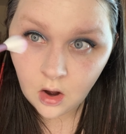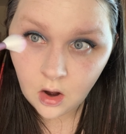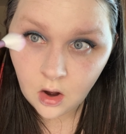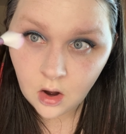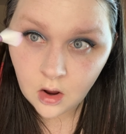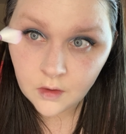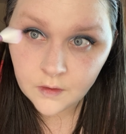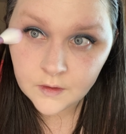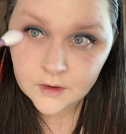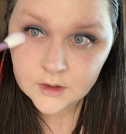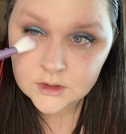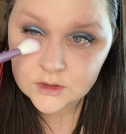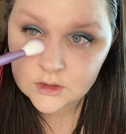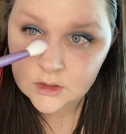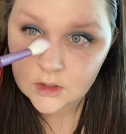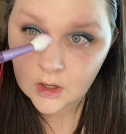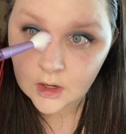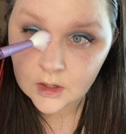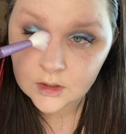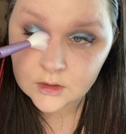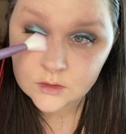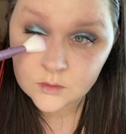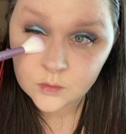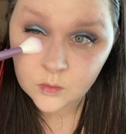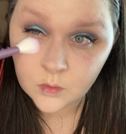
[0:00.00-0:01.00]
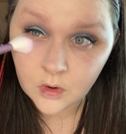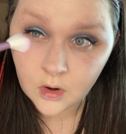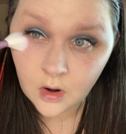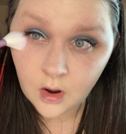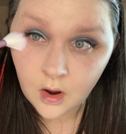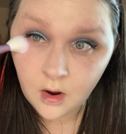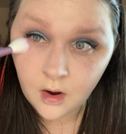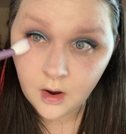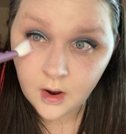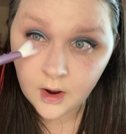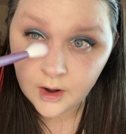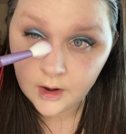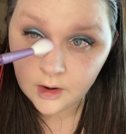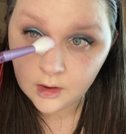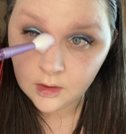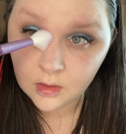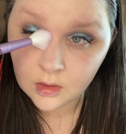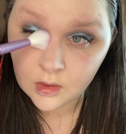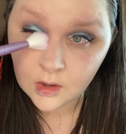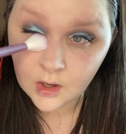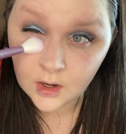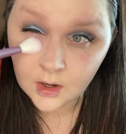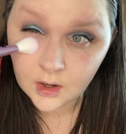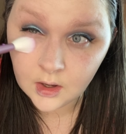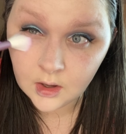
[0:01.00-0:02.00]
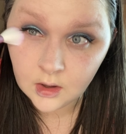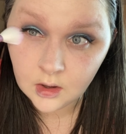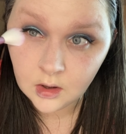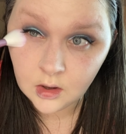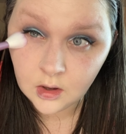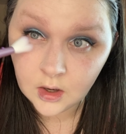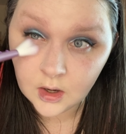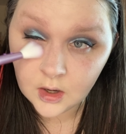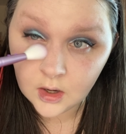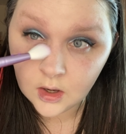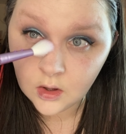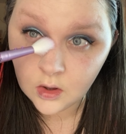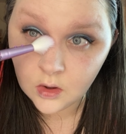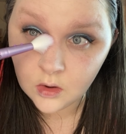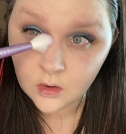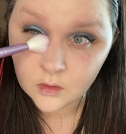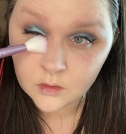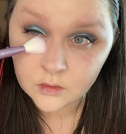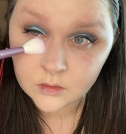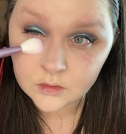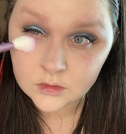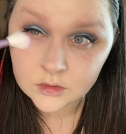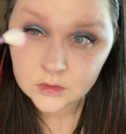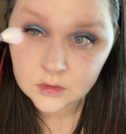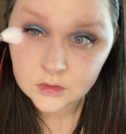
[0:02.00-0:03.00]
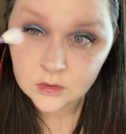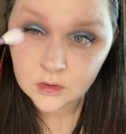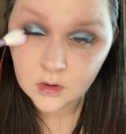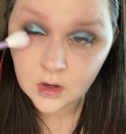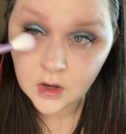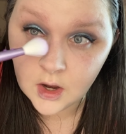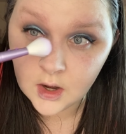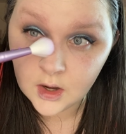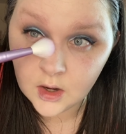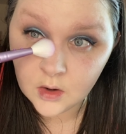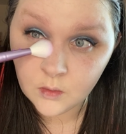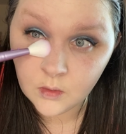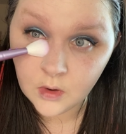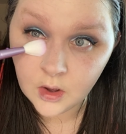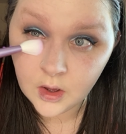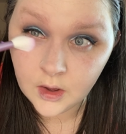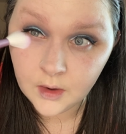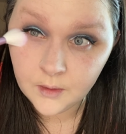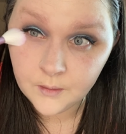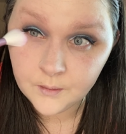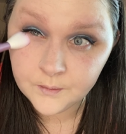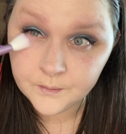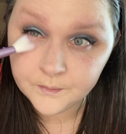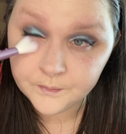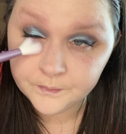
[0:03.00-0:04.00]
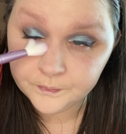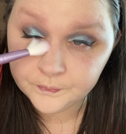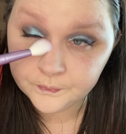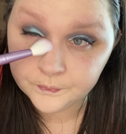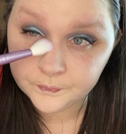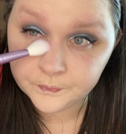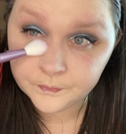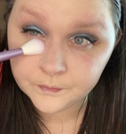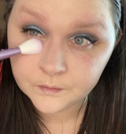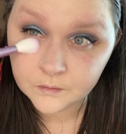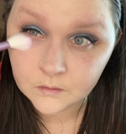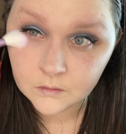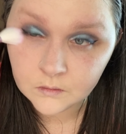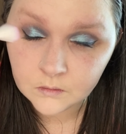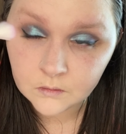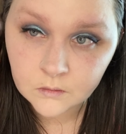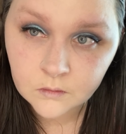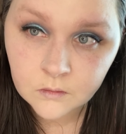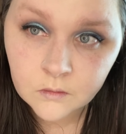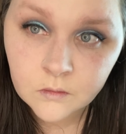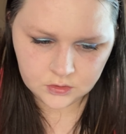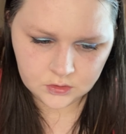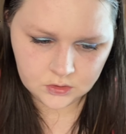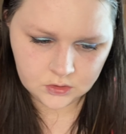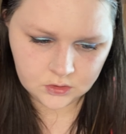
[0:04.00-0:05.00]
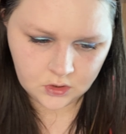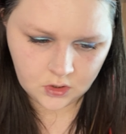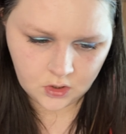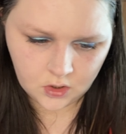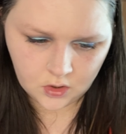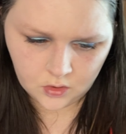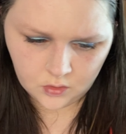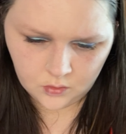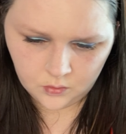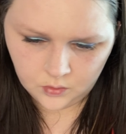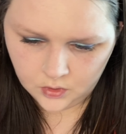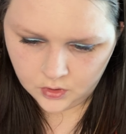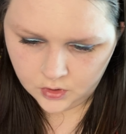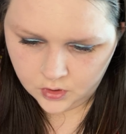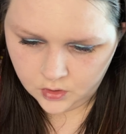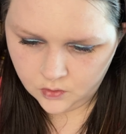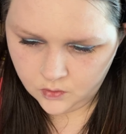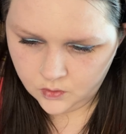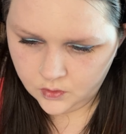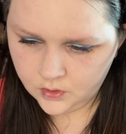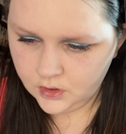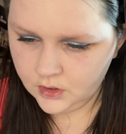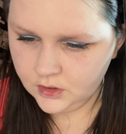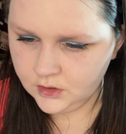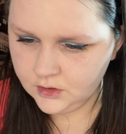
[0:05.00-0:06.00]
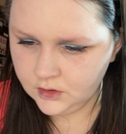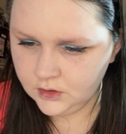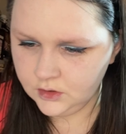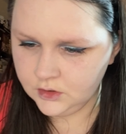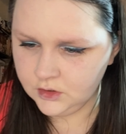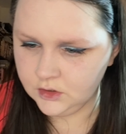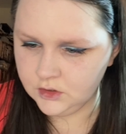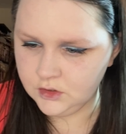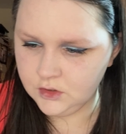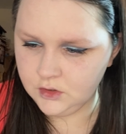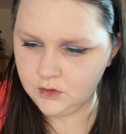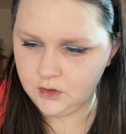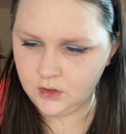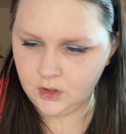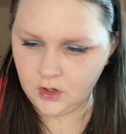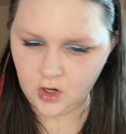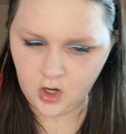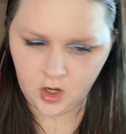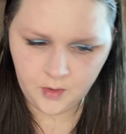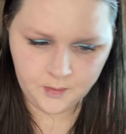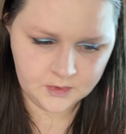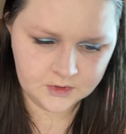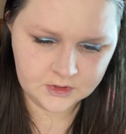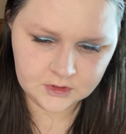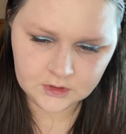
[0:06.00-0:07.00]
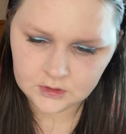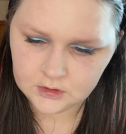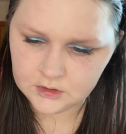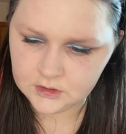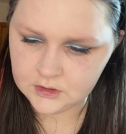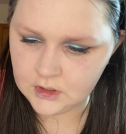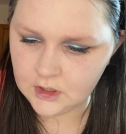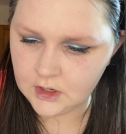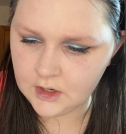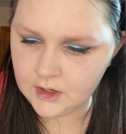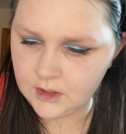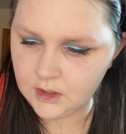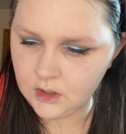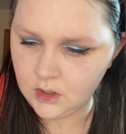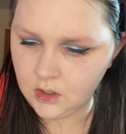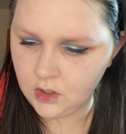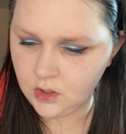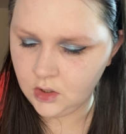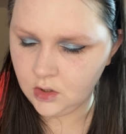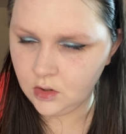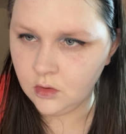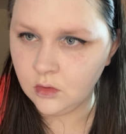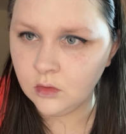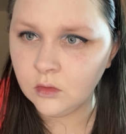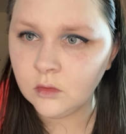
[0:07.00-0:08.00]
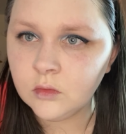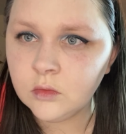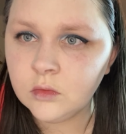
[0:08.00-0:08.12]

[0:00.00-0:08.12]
At least that's what I think. Anyway. So we're going to do the opposite side now.